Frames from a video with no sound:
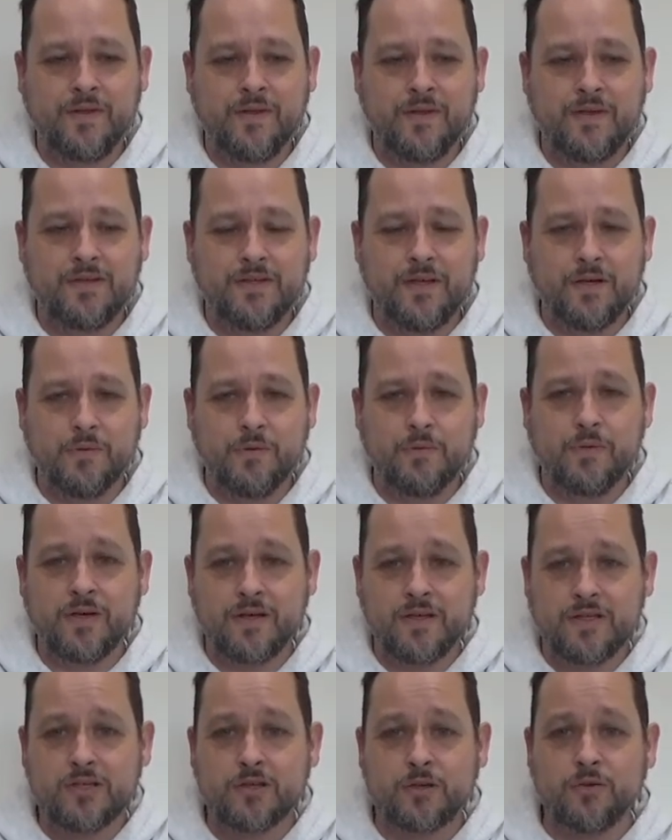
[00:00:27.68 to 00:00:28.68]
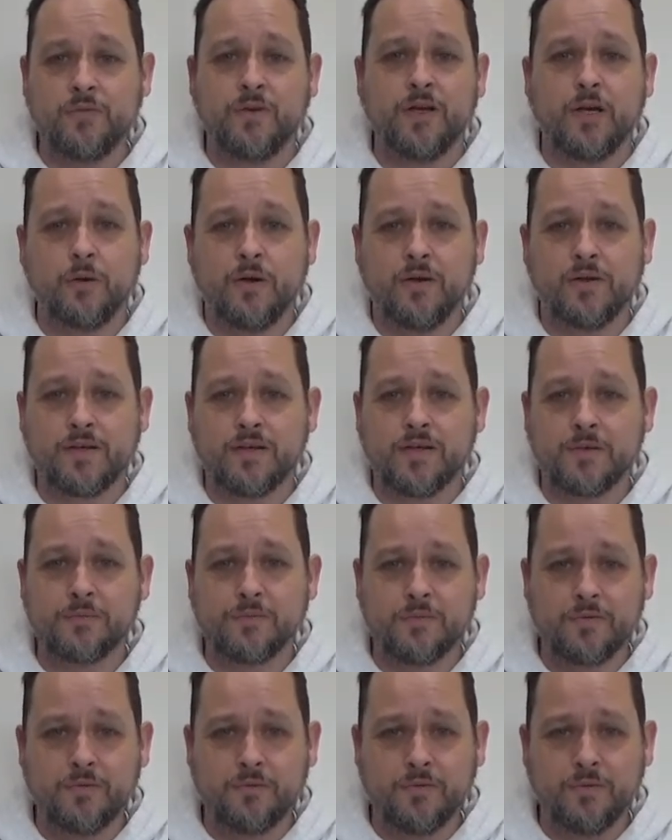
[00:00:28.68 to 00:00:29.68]
yeah, we wanted to do a video on that.
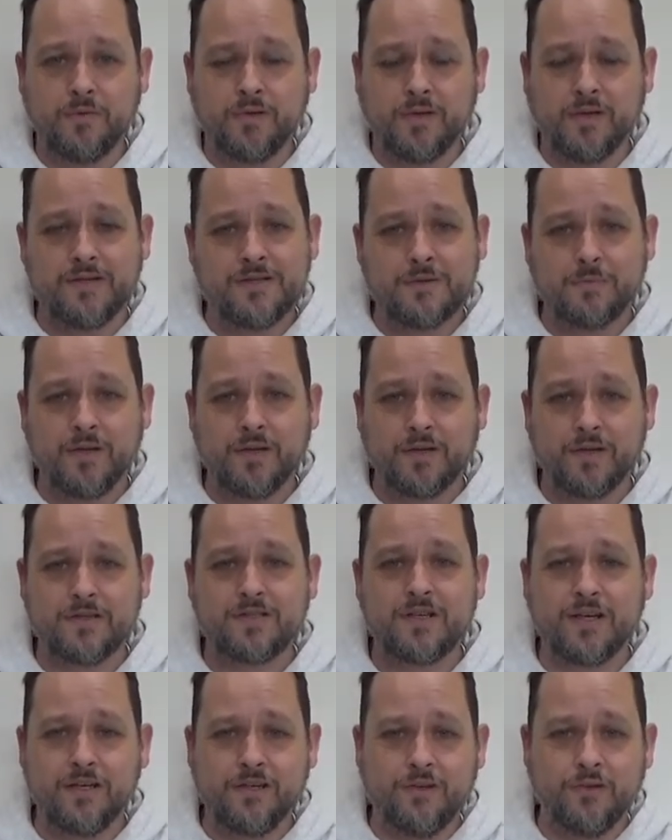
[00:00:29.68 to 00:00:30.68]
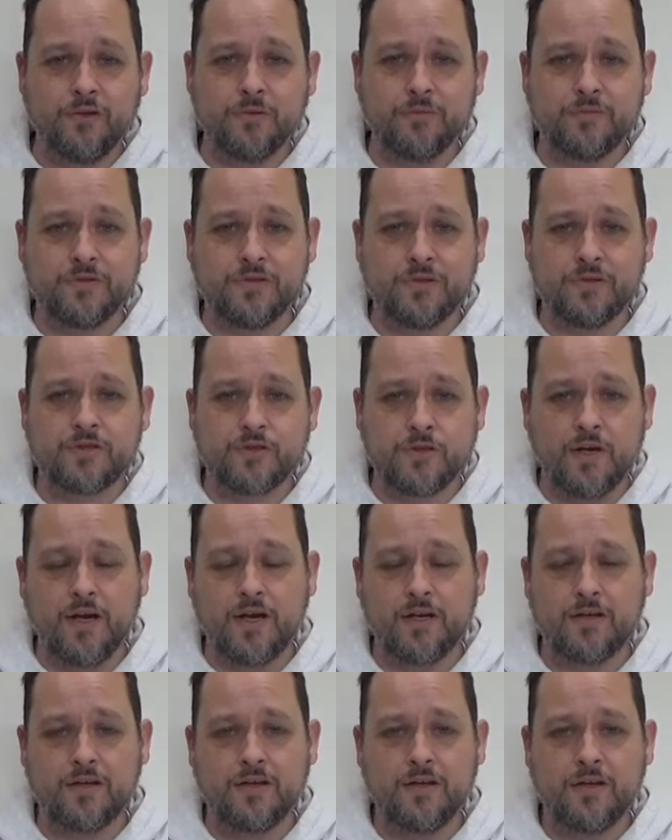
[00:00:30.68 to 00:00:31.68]
We wanted to be able to take you up to the
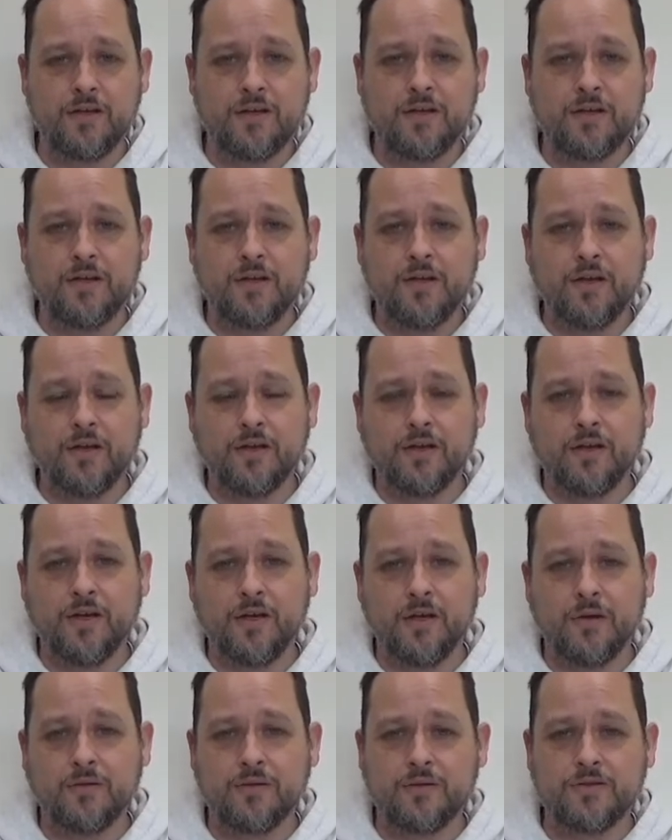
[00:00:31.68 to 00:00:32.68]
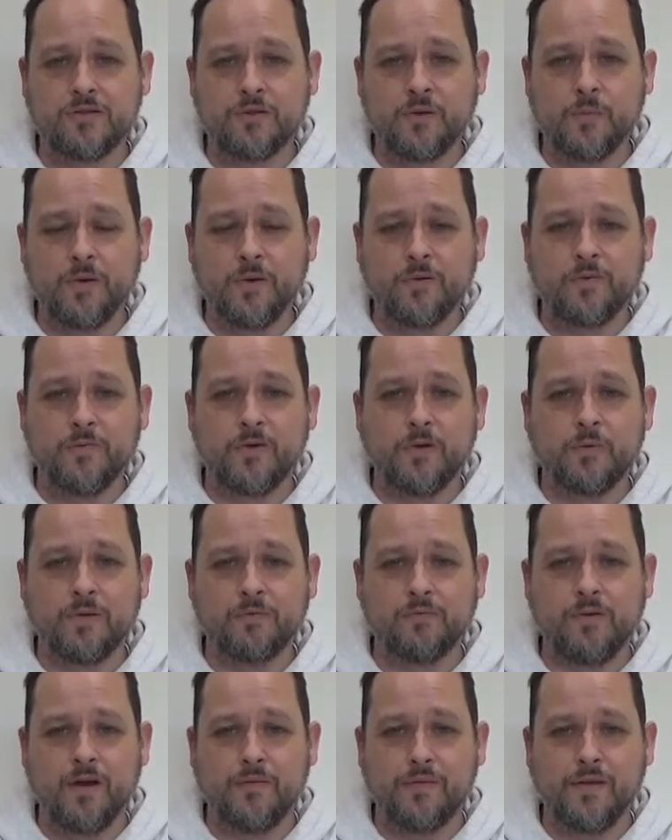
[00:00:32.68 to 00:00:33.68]
track, do a bit of
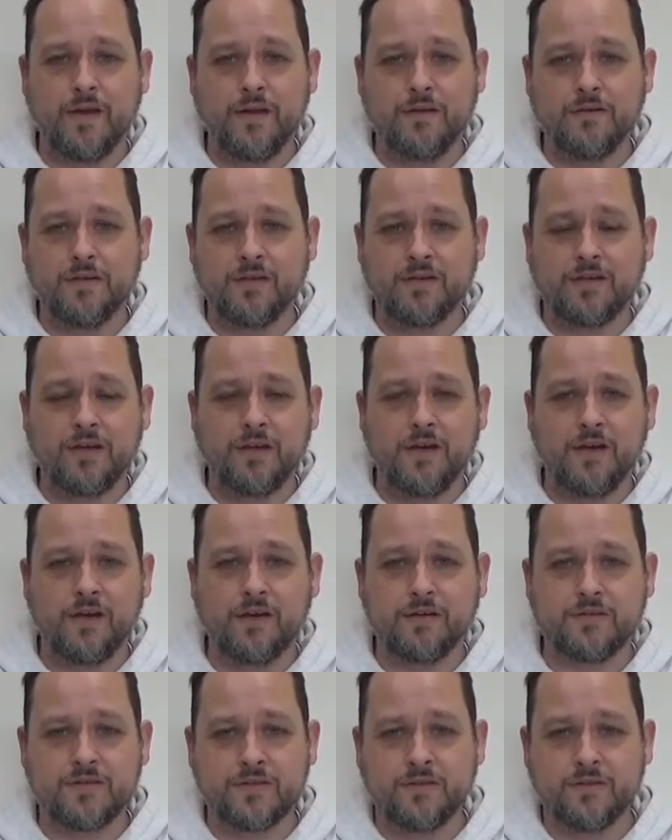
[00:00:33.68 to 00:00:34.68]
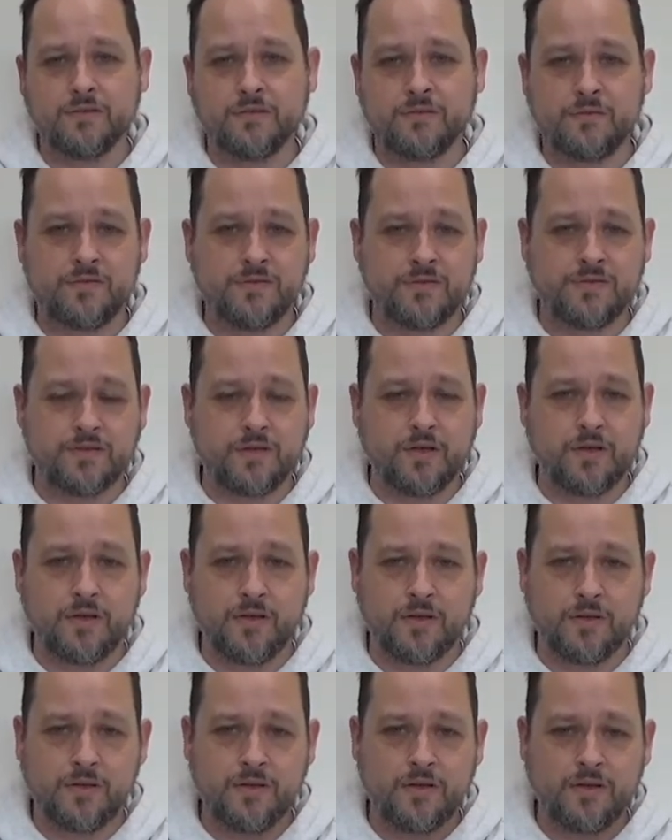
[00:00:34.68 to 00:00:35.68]
filming around there in the cars and
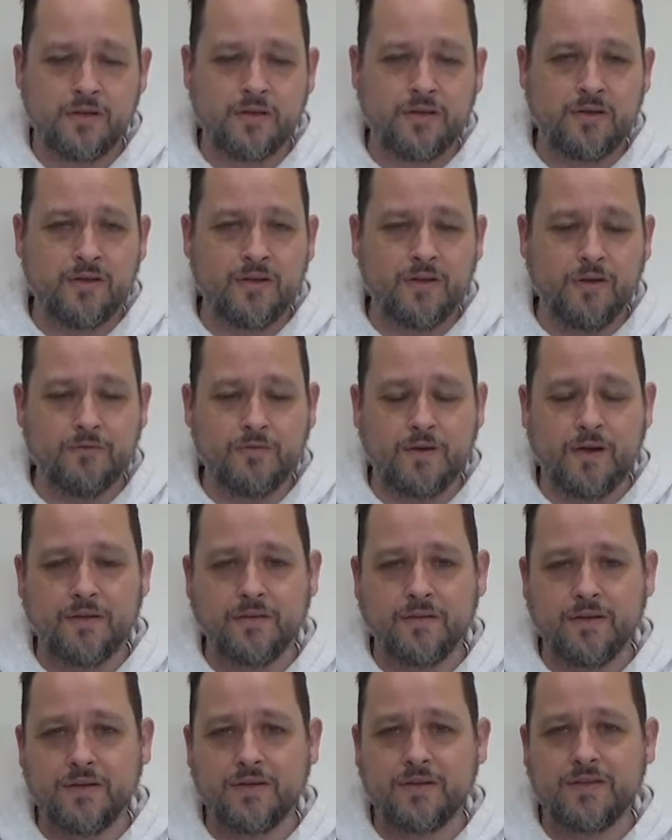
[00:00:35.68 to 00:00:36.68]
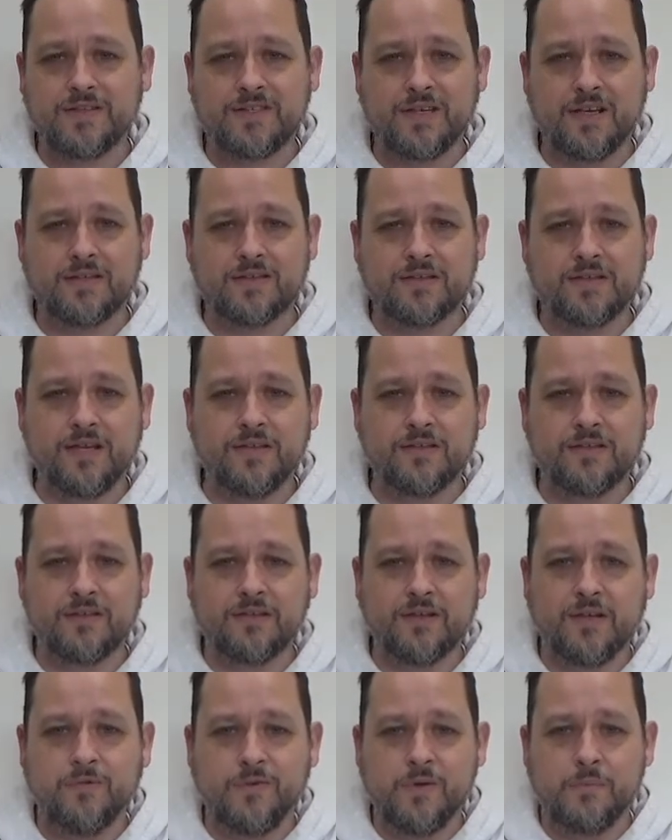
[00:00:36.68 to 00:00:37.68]
around the test
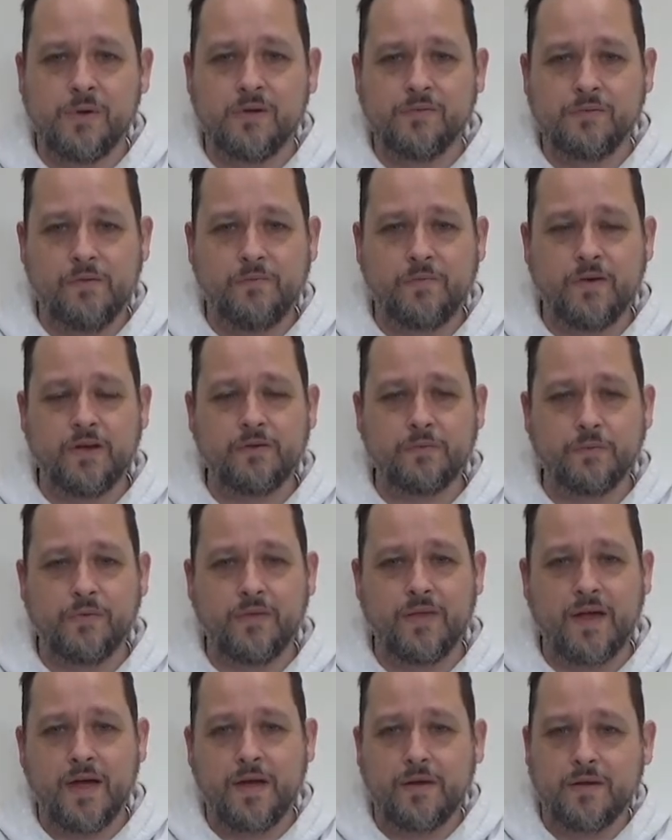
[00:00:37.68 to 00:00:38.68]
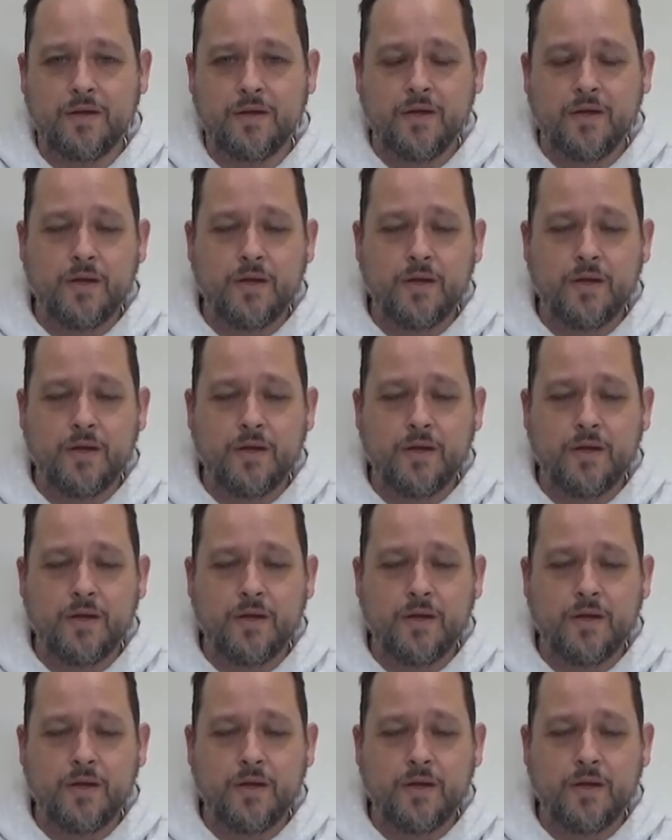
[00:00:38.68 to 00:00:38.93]
centre, give you a bit of a flavour of that.